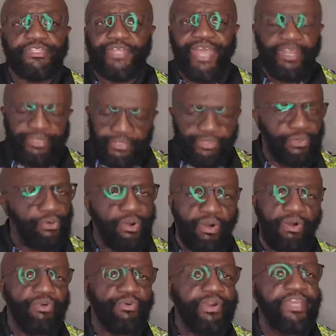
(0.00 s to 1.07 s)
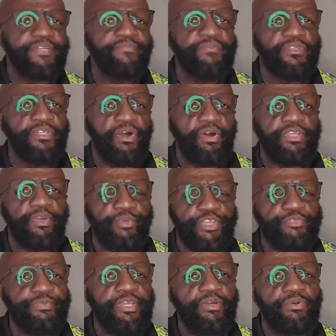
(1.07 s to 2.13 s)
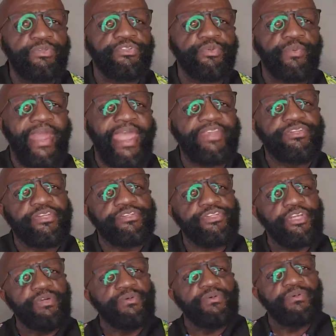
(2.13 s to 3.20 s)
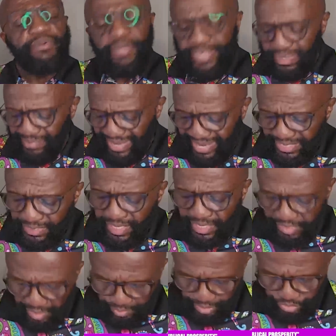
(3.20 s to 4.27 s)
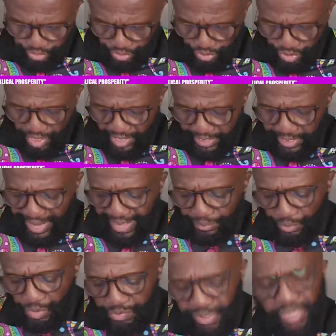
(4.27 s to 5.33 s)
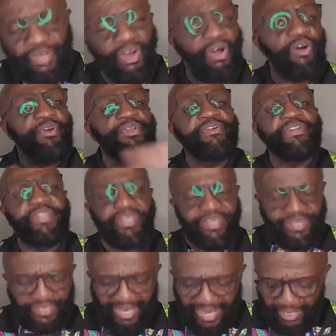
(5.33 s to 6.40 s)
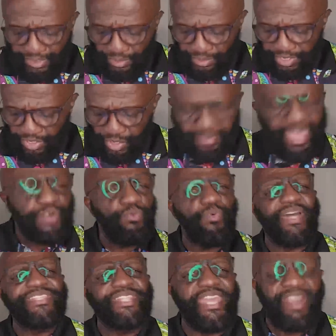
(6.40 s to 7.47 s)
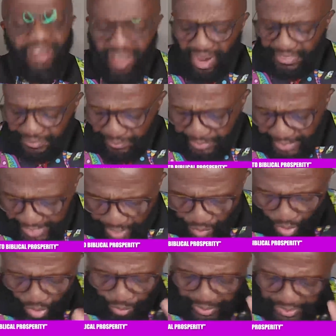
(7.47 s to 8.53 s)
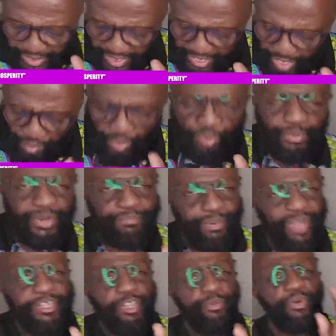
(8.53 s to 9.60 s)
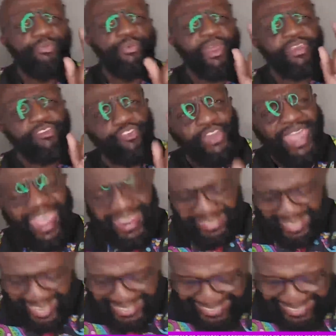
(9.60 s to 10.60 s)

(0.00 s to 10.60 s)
is not going to go hungry. Are you with me? Who's the righteous? You. Amen. Number two, God will meet all your needs. Hallelujah. No matter what they are, he will, re- he will, re- but he will reject